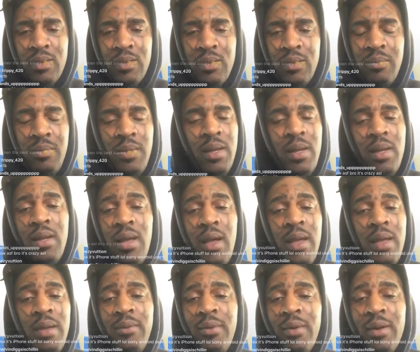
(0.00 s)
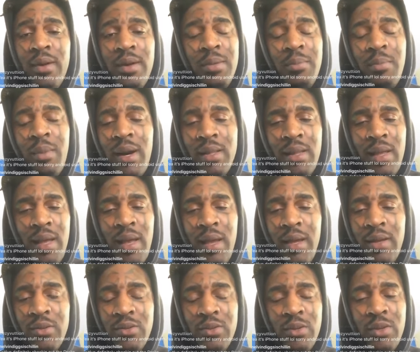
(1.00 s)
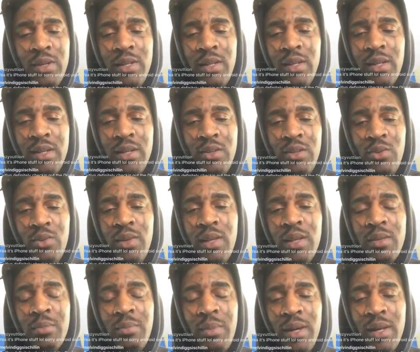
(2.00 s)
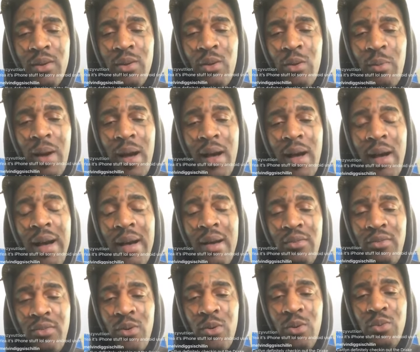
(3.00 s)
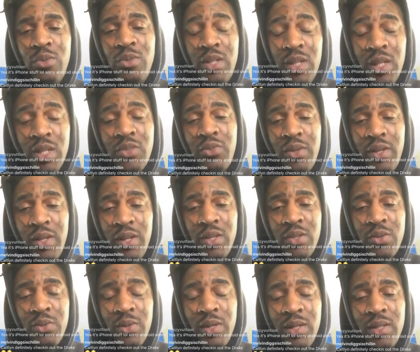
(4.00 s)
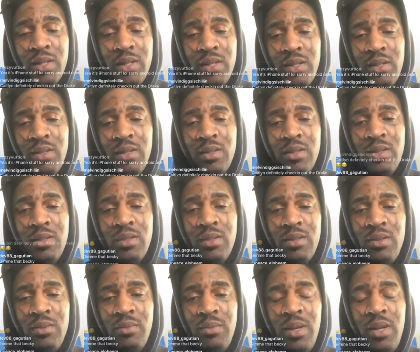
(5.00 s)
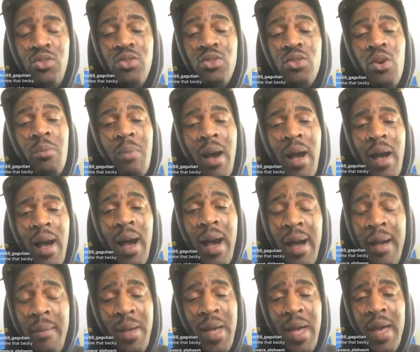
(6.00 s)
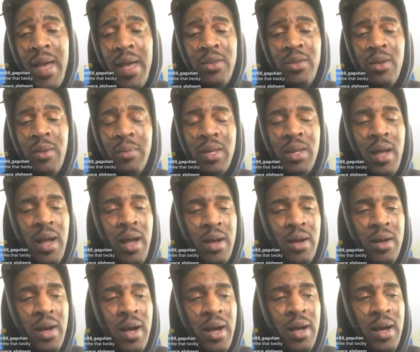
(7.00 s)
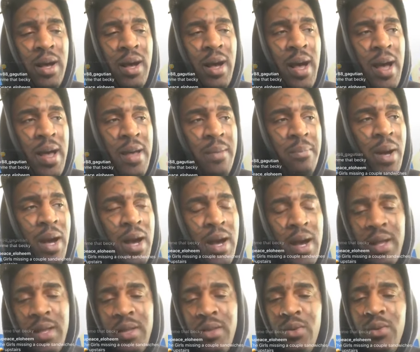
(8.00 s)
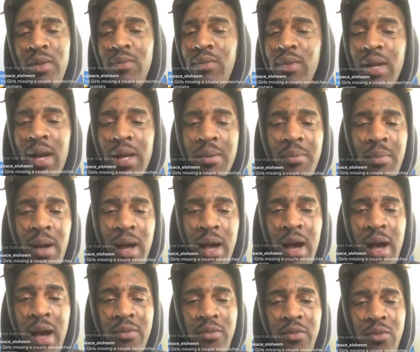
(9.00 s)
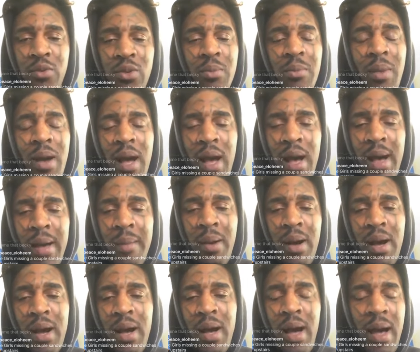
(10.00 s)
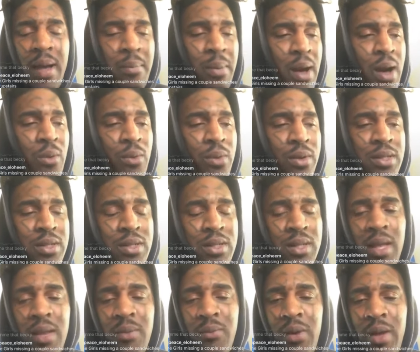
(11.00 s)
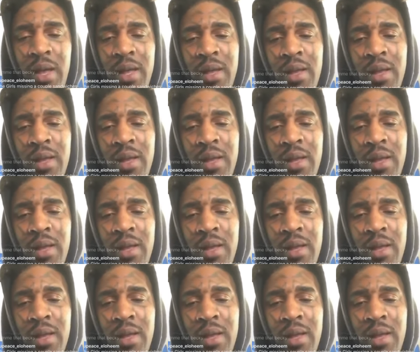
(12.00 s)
Man, I ain't worried about the Android niggas. You niggas better go buy iPhone just for this reason. Man, you go buy iPad. I mean, a, a, a iPod. You ain't even gotta buy iPhone. You can buy iPod. iPod work the same way.